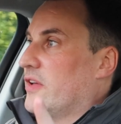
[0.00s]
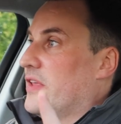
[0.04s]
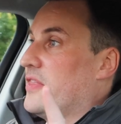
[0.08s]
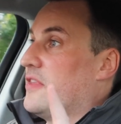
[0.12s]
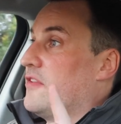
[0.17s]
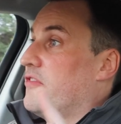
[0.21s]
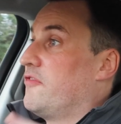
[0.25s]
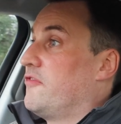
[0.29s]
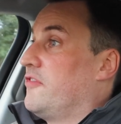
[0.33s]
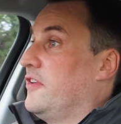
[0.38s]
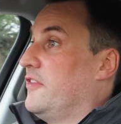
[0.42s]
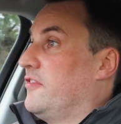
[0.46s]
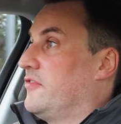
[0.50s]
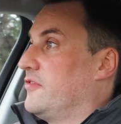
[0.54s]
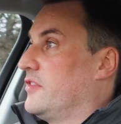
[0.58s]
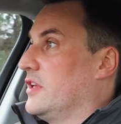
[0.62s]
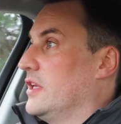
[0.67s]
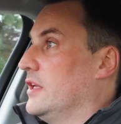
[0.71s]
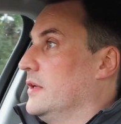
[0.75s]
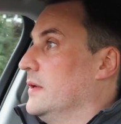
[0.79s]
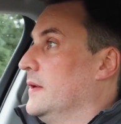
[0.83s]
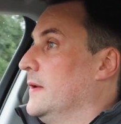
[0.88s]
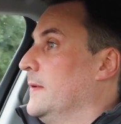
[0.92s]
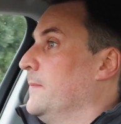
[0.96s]
and the
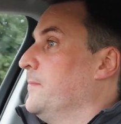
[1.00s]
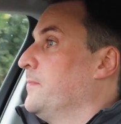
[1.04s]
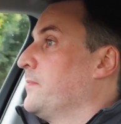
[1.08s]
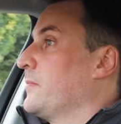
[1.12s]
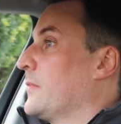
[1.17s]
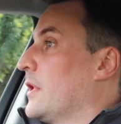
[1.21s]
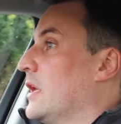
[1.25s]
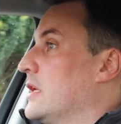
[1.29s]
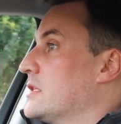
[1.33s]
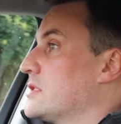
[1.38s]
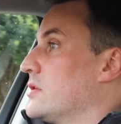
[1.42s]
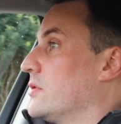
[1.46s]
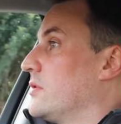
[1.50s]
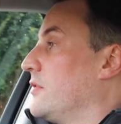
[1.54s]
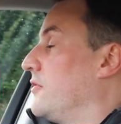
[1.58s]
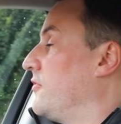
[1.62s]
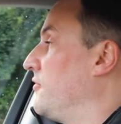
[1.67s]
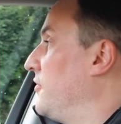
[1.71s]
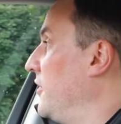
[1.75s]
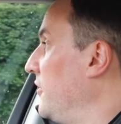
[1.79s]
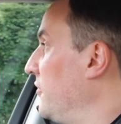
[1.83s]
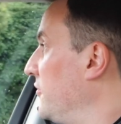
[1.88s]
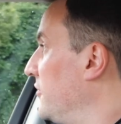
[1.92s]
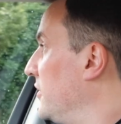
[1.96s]
50? So the
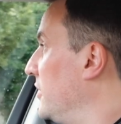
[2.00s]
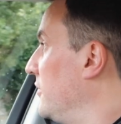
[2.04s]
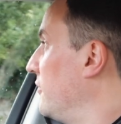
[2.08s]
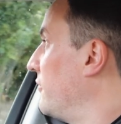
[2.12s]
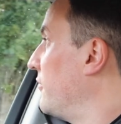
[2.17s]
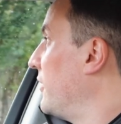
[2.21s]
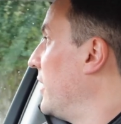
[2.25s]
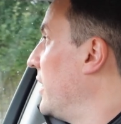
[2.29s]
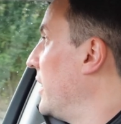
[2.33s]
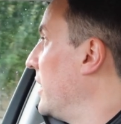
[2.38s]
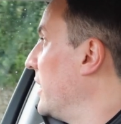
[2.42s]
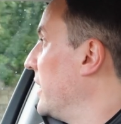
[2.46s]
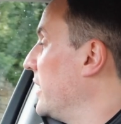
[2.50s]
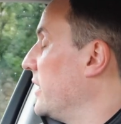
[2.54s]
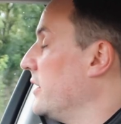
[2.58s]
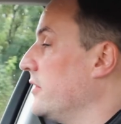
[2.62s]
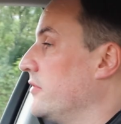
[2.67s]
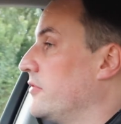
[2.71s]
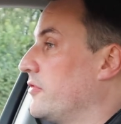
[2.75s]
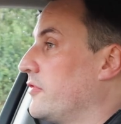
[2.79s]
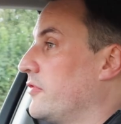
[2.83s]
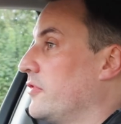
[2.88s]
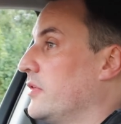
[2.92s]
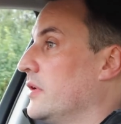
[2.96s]

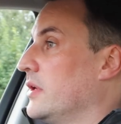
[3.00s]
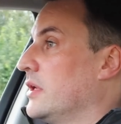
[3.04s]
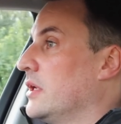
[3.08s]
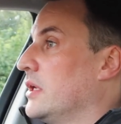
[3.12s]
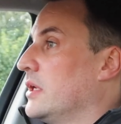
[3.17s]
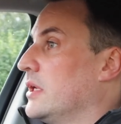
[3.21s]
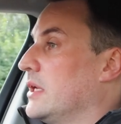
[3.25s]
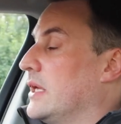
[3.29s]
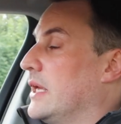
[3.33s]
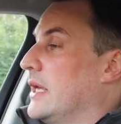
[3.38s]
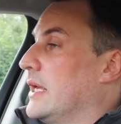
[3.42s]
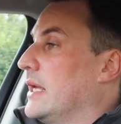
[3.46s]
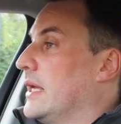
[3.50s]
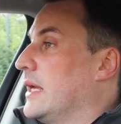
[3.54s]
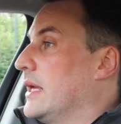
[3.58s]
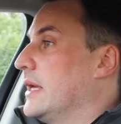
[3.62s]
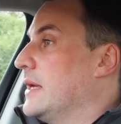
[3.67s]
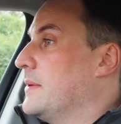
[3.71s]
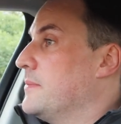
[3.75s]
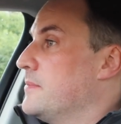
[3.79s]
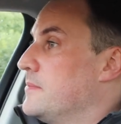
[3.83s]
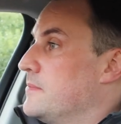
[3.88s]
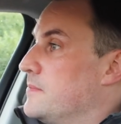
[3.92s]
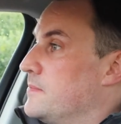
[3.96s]
55
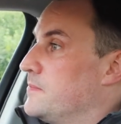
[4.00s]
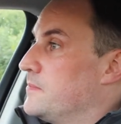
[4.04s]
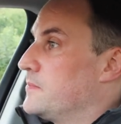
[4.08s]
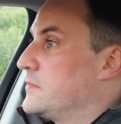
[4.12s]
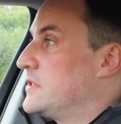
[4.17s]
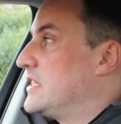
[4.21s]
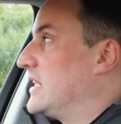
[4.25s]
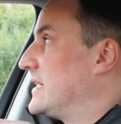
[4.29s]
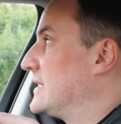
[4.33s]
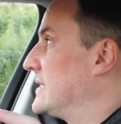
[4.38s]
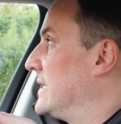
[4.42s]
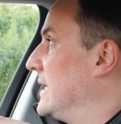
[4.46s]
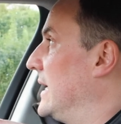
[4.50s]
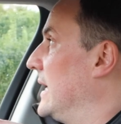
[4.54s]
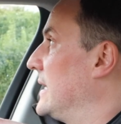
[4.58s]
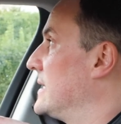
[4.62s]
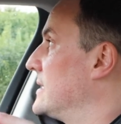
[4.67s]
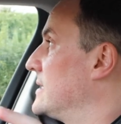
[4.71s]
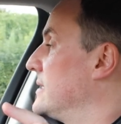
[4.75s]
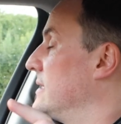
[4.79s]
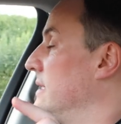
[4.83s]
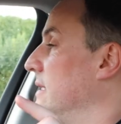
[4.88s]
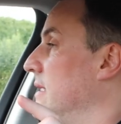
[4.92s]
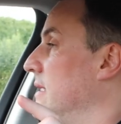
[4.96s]

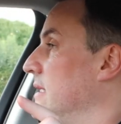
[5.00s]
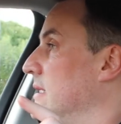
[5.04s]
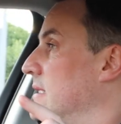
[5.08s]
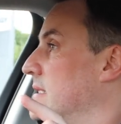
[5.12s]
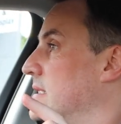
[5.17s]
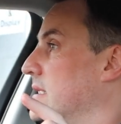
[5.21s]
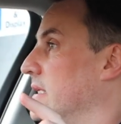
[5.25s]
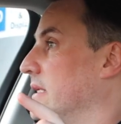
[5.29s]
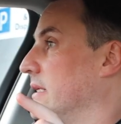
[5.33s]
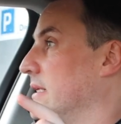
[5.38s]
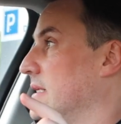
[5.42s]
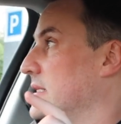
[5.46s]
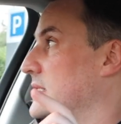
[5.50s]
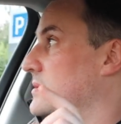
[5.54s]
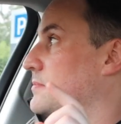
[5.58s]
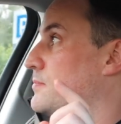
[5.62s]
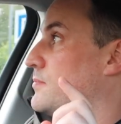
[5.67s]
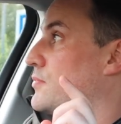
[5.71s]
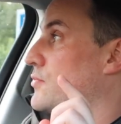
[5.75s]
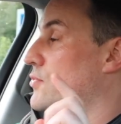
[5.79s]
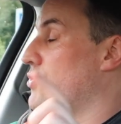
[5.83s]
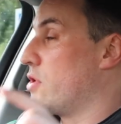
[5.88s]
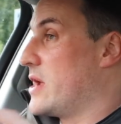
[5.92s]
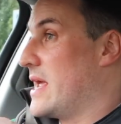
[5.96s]
dictates the size
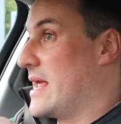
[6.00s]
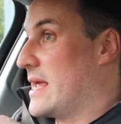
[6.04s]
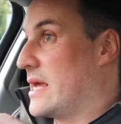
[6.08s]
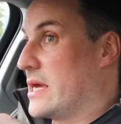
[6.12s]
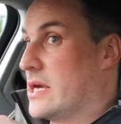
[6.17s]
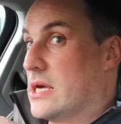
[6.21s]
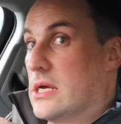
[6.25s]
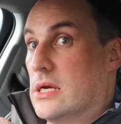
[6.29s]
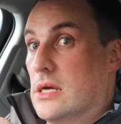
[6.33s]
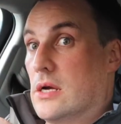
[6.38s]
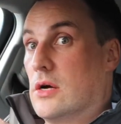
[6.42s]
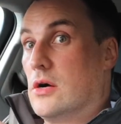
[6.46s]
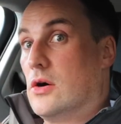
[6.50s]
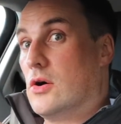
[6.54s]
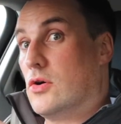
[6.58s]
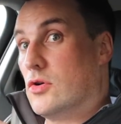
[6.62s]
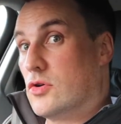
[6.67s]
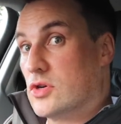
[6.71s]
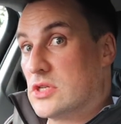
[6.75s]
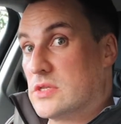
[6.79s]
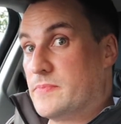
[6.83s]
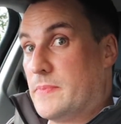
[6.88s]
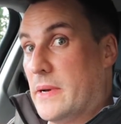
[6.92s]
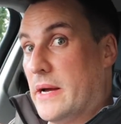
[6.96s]
brake
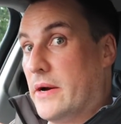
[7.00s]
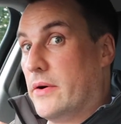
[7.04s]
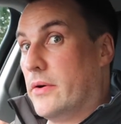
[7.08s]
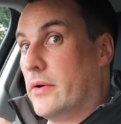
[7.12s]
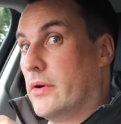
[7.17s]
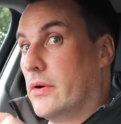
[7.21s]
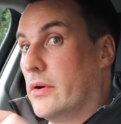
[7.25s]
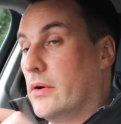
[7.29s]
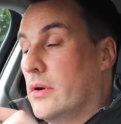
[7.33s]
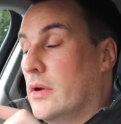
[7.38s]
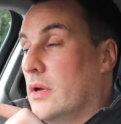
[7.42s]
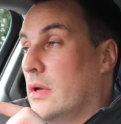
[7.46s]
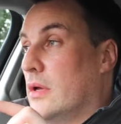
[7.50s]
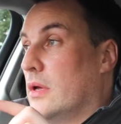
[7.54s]
horsepower.